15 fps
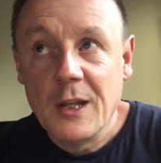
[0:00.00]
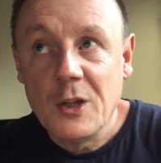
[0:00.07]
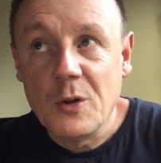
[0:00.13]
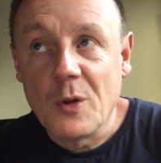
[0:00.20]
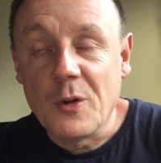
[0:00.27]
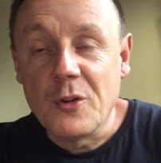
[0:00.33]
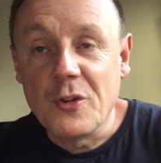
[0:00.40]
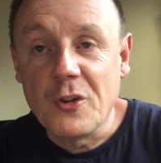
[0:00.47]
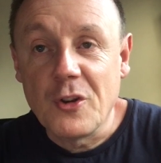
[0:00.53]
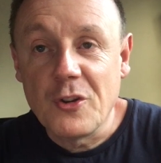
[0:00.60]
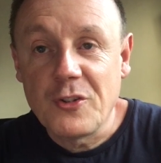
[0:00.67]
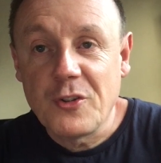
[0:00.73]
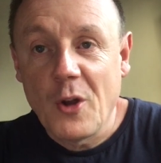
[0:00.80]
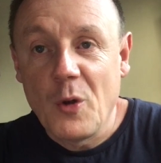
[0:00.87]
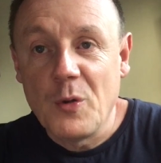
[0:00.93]
you know,
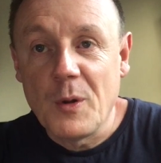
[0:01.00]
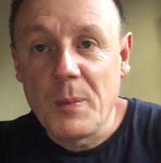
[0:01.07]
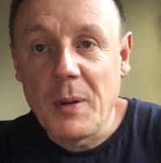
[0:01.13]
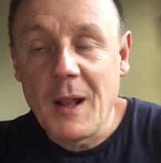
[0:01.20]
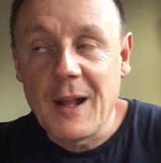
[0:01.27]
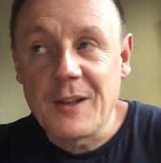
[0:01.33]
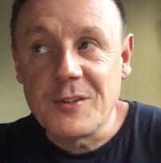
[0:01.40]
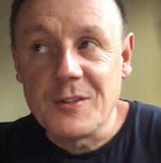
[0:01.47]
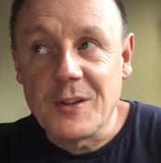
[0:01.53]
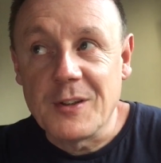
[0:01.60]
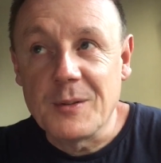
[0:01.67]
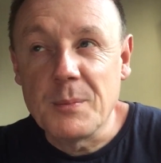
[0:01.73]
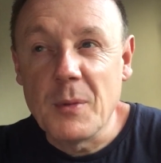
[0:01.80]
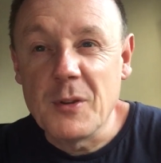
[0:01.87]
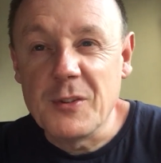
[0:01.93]
solar
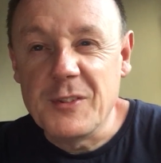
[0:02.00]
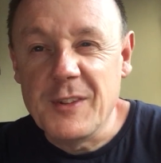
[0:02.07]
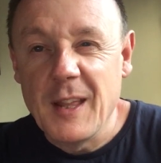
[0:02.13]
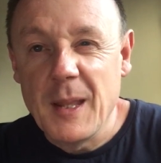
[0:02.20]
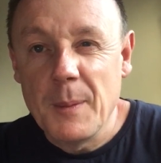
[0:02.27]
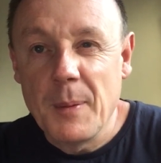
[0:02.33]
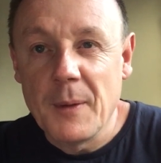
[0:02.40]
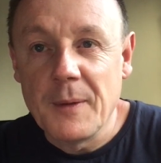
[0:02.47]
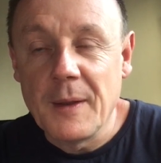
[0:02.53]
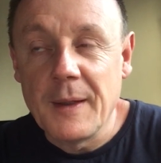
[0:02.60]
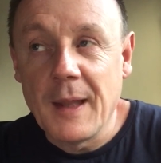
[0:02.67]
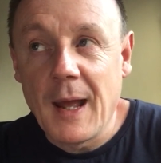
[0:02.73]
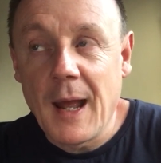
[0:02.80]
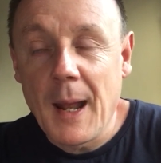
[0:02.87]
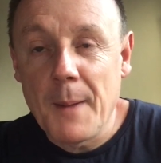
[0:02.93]
plexus, but deeper than
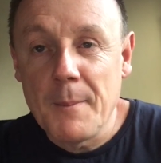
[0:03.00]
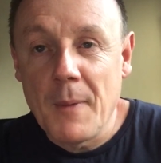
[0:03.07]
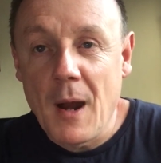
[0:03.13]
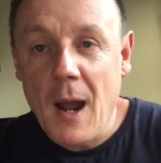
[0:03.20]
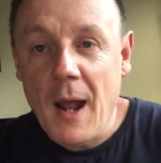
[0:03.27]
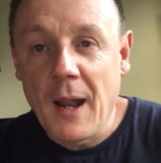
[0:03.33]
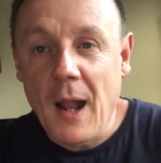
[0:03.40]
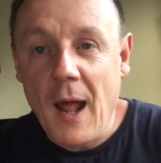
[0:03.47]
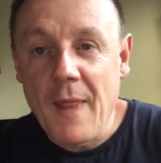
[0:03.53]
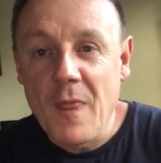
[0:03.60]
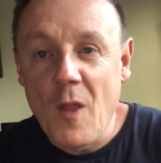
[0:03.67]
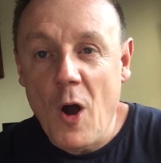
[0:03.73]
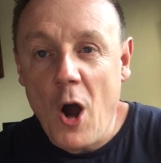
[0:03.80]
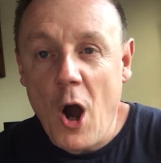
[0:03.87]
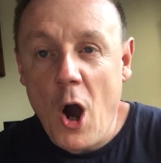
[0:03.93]
that, and
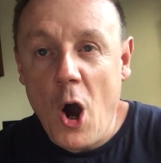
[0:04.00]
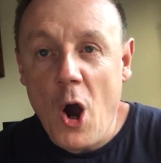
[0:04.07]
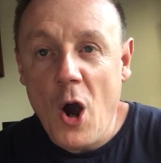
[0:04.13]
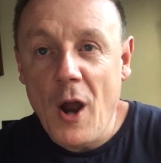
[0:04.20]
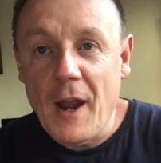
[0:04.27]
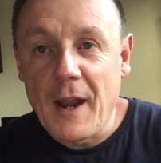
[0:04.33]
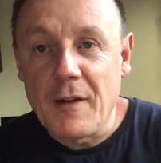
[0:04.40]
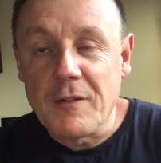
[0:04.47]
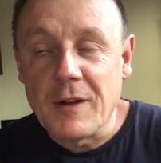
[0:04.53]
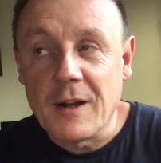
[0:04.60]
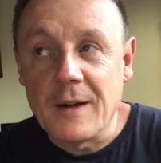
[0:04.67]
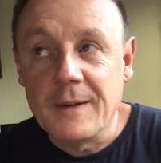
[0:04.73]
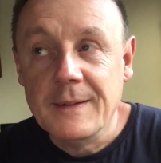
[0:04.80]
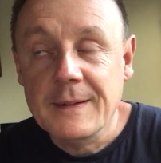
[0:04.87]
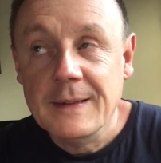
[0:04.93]
the heart
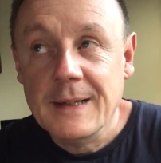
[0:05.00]
area,